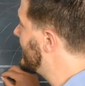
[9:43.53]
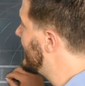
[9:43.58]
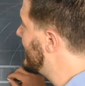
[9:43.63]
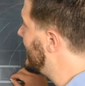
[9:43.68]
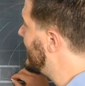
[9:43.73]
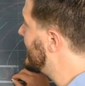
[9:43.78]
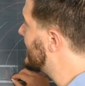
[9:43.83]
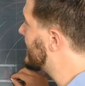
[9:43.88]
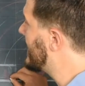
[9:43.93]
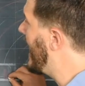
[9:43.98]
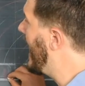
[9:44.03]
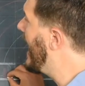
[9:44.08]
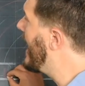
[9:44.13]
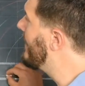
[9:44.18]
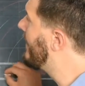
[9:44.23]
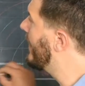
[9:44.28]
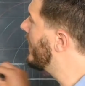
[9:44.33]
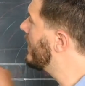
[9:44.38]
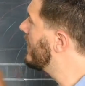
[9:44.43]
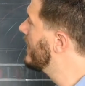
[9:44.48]
is
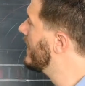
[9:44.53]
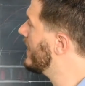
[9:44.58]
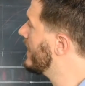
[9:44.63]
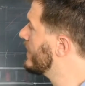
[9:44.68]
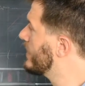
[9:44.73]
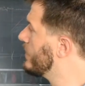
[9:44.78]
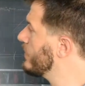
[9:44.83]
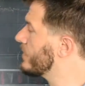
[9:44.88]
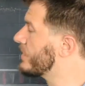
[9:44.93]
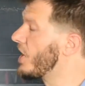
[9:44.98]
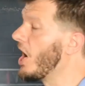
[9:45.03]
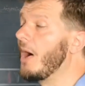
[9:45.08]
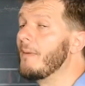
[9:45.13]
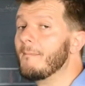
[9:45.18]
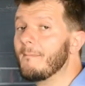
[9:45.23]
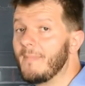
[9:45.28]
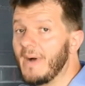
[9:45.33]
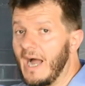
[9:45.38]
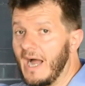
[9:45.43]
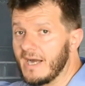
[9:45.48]
able to
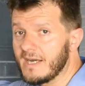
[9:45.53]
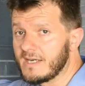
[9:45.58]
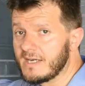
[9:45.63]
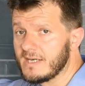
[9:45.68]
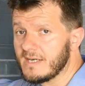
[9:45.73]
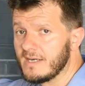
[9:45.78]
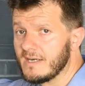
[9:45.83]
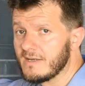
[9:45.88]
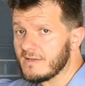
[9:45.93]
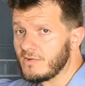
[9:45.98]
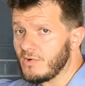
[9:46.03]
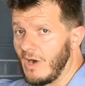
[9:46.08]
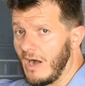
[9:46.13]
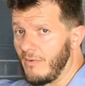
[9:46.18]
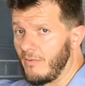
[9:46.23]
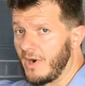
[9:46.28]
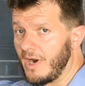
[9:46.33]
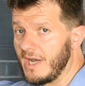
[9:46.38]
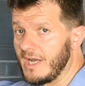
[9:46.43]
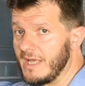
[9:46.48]
come back to
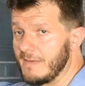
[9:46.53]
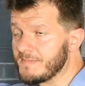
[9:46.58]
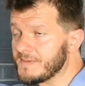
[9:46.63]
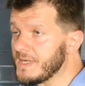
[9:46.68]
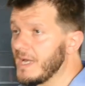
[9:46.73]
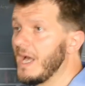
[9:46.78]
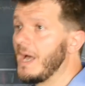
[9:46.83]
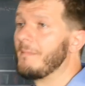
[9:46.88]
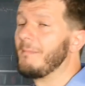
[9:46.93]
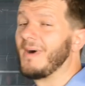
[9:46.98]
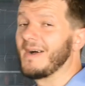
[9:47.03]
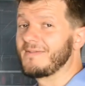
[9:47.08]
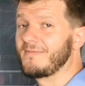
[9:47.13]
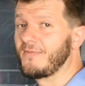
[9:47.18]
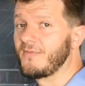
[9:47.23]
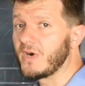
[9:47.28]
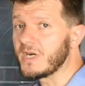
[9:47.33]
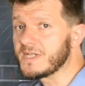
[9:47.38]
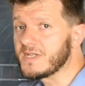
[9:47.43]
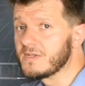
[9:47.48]
our lips. But
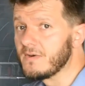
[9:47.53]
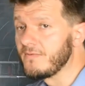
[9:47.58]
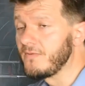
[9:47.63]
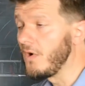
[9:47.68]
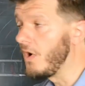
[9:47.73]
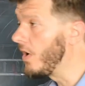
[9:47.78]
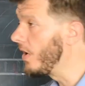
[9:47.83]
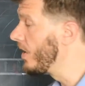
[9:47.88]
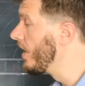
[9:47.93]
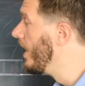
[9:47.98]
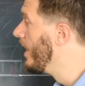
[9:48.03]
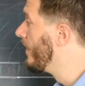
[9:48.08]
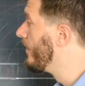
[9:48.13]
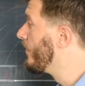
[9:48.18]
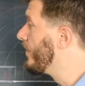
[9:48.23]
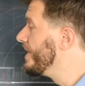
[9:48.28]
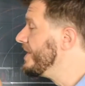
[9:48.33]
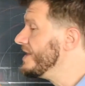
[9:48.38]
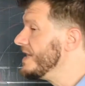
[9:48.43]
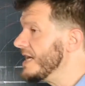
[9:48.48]
first of all,
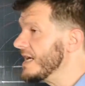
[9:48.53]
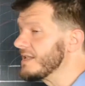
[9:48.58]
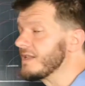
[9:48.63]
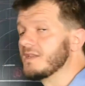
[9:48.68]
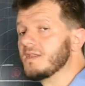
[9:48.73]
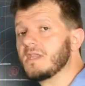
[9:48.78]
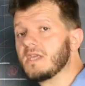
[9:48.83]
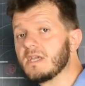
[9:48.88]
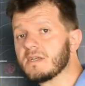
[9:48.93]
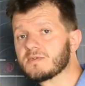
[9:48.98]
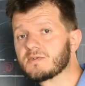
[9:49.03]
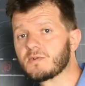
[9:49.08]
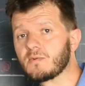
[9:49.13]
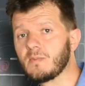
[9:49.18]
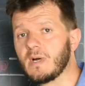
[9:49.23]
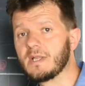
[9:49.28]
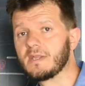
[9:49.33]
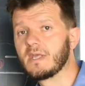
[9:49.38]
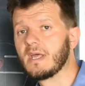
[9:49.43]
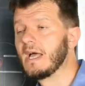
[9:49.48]
we need an
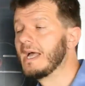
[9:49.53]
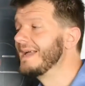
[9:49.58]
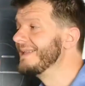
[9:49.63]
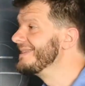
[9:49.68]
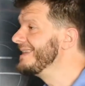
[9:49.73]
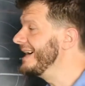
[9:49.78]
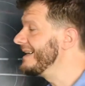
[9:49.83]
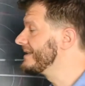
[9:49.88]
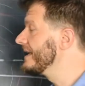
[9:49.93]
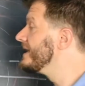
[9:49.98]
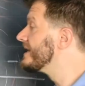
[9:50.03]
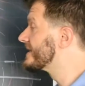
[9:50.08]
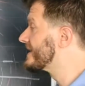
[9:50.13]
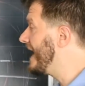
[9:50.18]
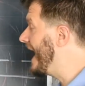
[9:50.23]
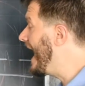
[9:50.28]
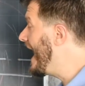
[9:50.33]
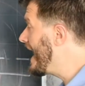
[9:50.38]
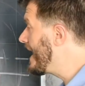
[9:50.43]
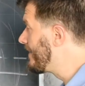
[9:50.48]
instrument that is
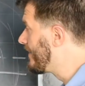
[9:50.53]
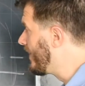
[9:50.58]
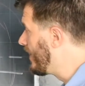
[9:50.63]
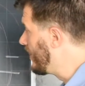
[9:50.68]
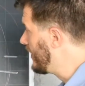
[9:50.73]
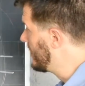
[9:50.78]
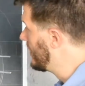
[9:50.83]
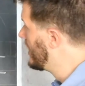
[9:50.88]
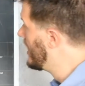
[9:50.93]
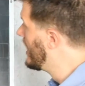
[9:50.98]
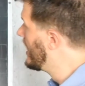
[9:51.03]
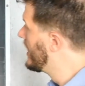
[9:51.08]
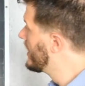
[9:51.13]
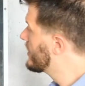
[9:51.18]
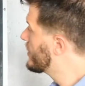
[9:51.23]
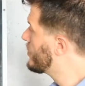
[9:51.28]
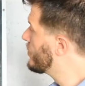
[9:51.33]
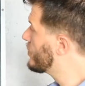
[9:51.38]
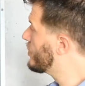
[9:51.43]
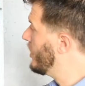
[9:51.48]
able
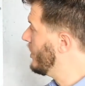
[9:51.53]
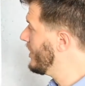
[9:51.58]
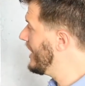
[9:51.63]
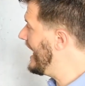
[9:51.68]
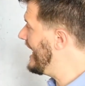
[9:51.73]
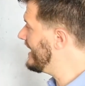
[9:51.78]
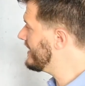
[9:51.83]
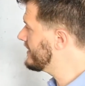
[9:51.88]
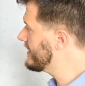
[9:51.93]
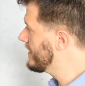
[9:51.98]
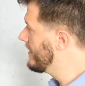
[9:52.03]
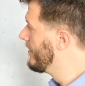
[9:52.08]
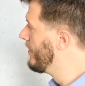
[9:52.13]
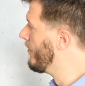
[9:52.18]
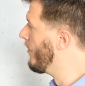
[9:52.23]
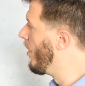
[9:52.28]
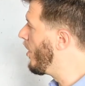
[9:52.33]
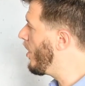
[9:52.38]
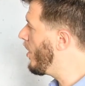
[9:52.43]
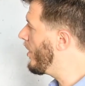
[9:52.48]
to collect
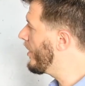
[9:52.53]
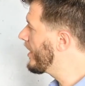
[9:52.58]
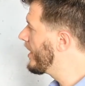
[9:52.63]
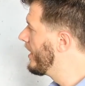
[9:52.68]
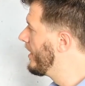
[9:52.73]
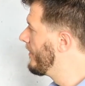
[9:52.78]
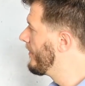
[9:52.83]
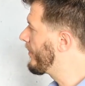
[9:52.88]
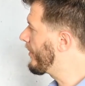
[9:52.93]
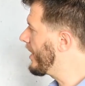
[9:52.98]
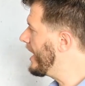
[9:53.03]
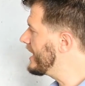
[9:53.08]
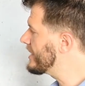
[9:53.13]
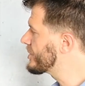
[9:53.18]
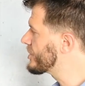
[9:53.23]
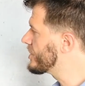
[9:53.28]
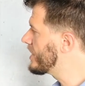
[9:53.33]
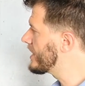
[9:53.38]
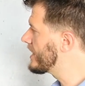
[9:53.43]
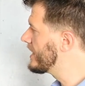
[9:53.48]
more
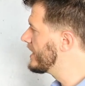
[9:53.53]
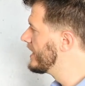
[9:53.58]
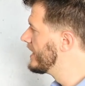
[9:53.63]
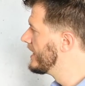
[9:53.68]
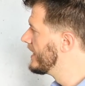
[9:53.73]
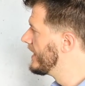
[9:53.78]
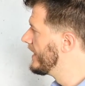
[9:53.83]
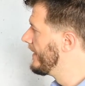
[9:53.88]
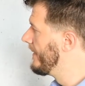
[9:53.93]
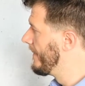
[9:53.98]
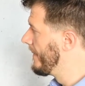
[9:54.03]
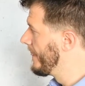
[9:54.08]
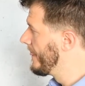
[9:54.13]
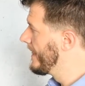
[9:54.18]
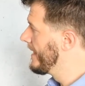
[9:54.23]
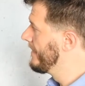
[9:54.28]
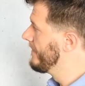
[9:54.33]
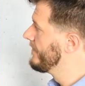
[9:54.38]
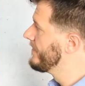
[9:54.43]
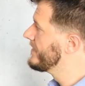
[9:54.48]
pressure
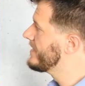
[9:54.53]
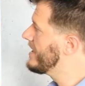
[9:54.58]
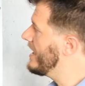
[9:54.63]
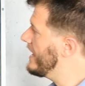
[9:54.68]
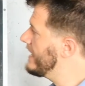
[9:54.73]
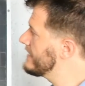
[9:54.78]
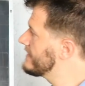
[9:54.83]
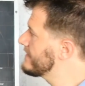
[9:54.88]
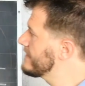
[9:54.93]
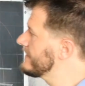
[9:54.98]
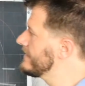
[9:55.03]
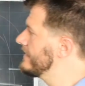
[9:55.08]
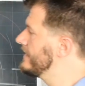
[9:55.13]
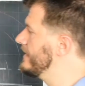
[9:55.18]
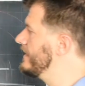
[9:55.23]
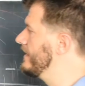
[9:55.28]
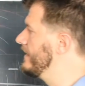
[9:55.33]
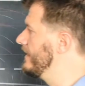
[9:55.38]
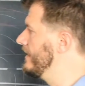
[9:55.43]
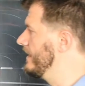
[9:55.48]
that
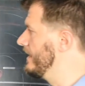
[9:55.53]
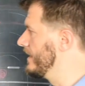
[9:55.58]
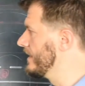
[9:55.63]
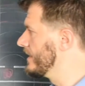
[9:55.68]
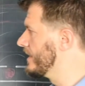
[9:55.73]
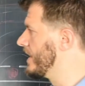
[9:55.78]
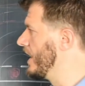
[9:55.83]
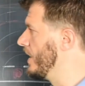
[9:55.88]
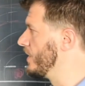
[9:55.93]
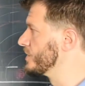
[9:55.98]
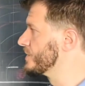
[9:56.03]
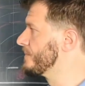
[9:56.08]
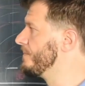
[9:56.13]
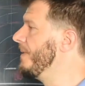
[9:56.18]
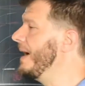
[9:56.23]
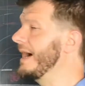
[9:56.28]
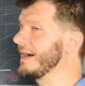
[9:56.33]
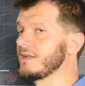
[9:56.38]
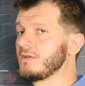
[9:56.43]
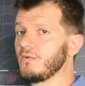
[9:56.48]
goes
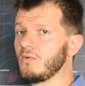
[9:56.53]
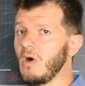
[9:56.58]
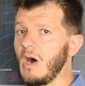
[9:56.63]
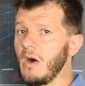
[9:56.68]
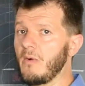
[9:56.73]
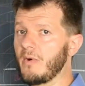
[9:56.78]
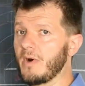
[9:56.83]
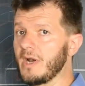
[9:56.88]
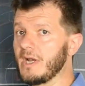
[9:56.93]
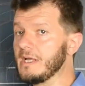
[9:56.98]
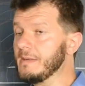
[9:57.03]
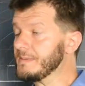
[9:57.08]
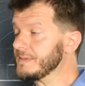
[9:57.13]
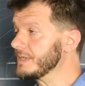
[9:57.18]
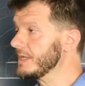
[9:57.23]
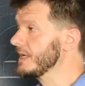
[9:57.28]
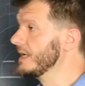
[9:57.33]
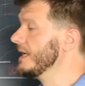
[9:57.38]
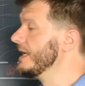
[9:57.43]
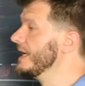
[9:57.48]
back to our
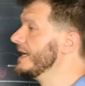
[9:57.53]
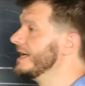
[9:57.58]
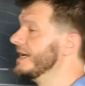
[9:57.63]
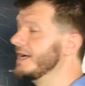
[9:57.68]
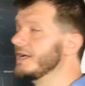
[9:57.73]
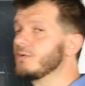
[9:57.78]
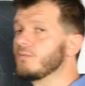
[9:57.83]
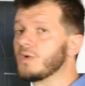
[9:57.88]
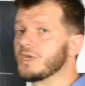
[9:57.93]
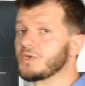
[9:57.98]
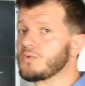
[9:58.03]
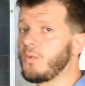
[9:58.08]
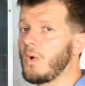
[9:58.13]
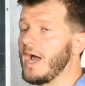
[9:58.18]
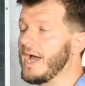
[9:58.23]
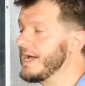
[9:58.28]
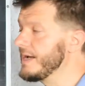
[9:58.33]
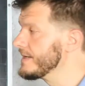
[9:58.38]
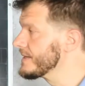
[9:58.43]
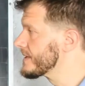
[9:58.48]
lips. In which
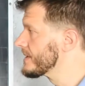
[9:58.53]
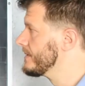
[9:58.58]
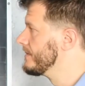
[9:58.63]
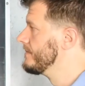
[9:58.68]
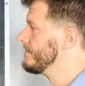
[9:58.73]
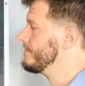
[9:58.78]
ways?